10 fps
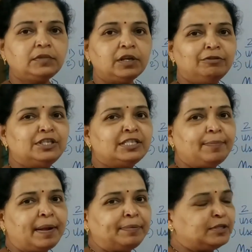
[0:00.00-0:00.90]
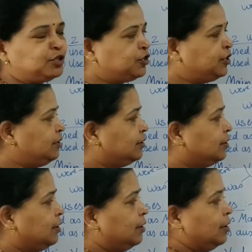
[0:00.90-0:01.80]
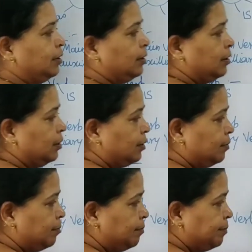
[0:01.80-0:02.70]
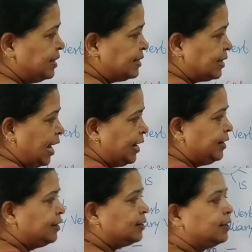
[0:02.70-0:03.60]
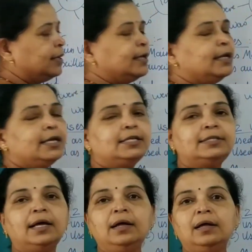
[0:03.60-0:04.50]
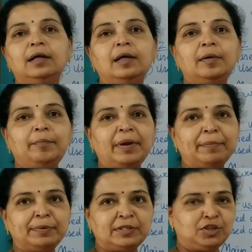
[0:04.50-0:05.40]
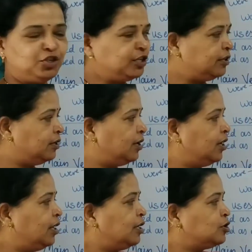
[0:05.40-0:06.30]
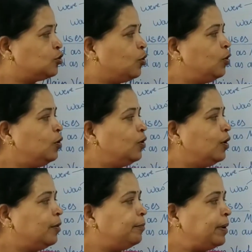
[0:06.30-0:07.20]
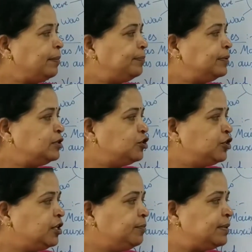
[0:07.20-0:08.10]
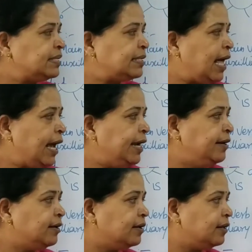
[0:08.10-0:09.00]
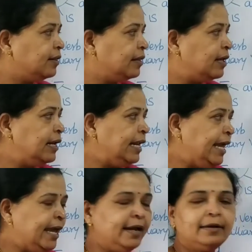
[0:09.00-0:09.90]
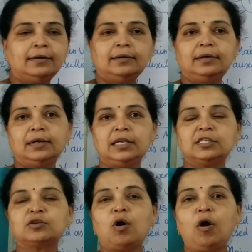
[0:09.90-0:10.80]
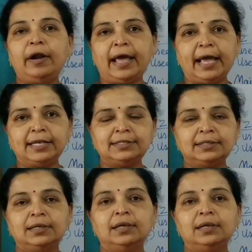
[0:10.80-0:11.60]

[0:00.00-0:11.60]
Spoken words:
Which is the preposition? Beside is the preposition. So preposition beside the lake is called as